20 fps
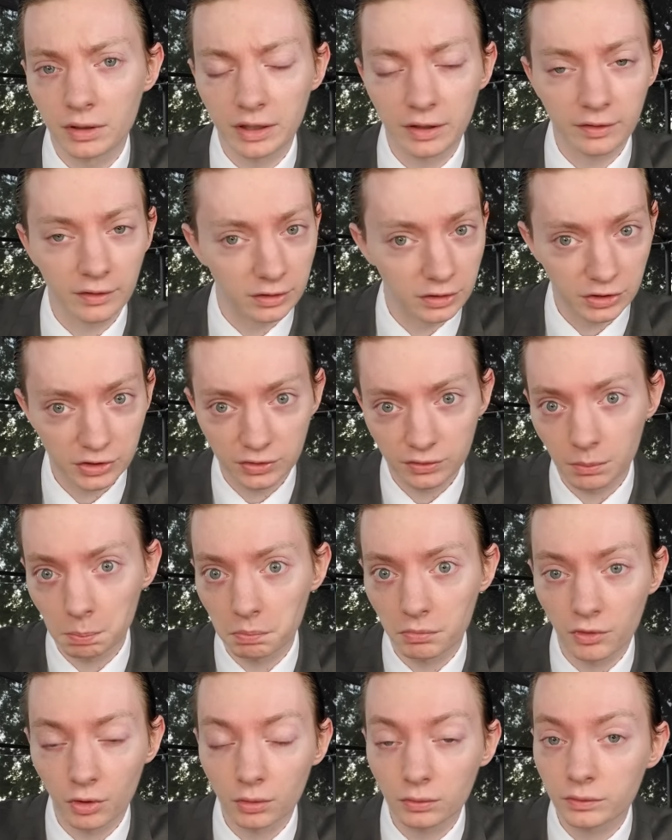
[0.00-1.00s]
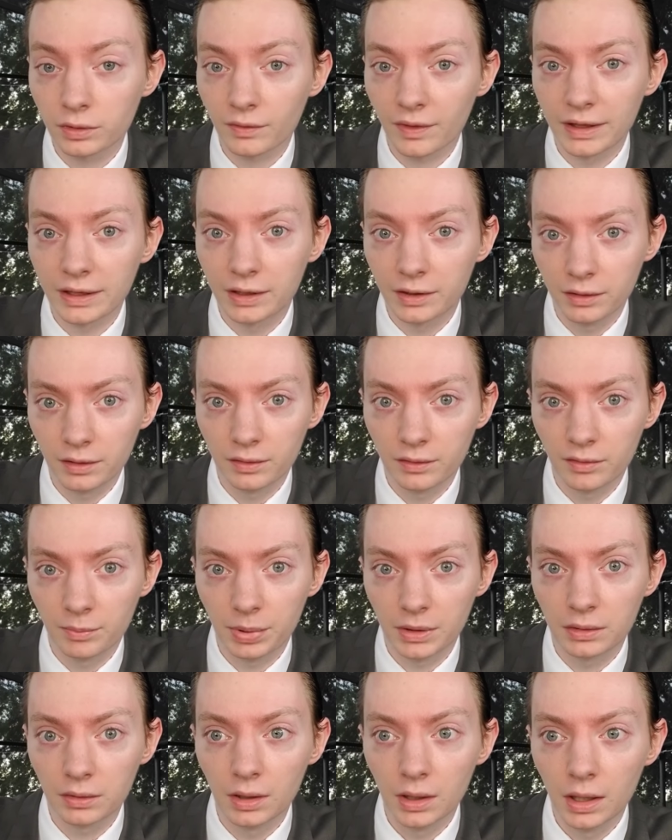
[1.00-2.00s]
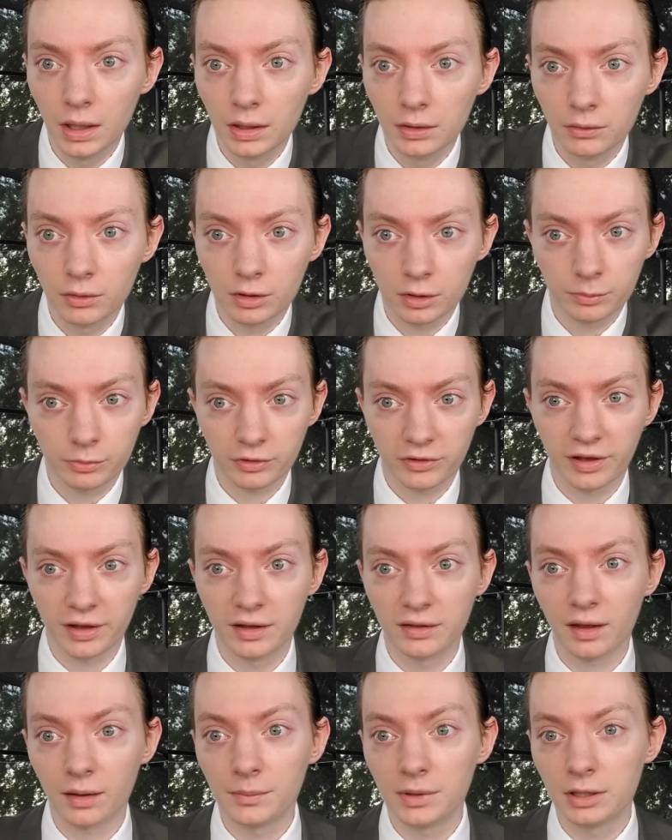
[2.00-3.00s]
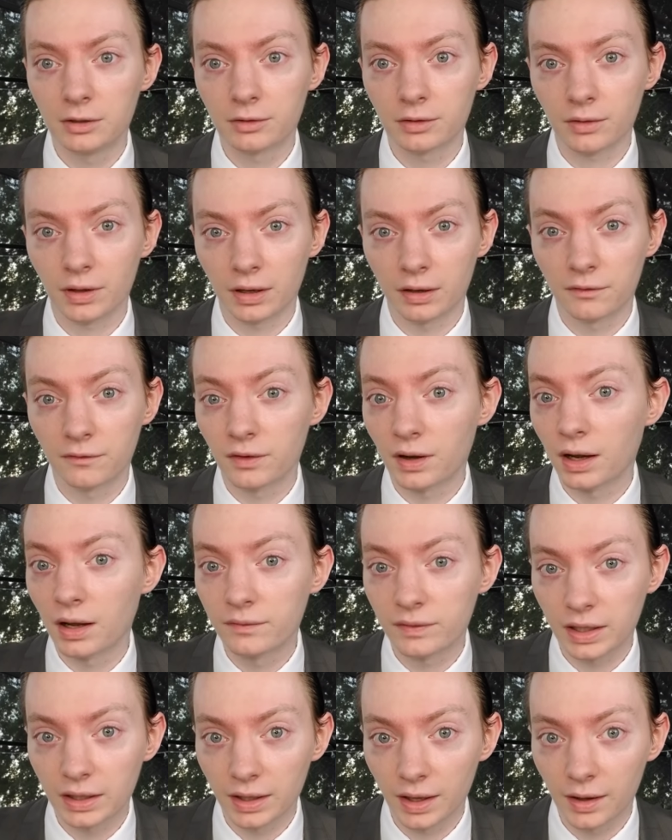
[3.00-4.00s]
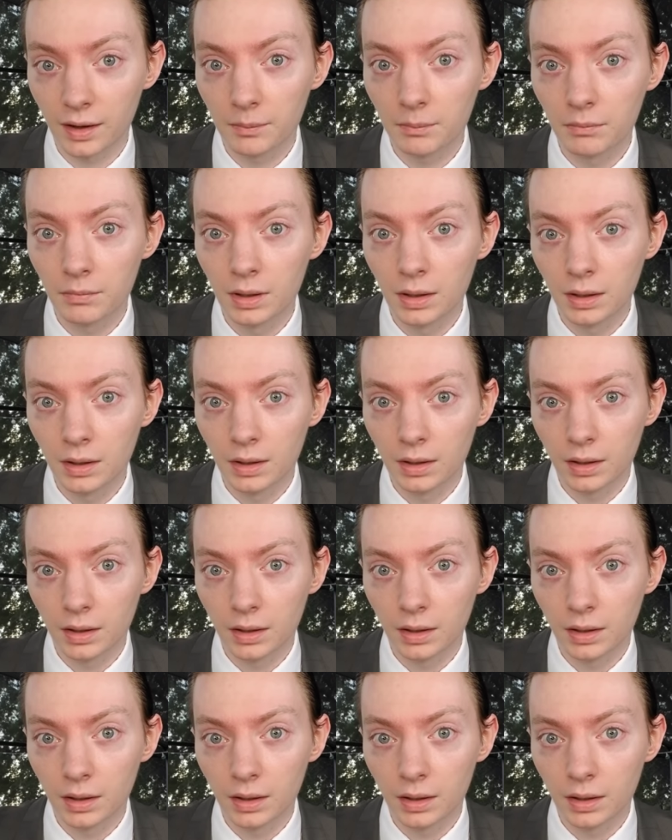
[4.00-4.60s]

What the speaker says: I guess I just told it like it is, but you can pretend I'm here at like 5 a.m.,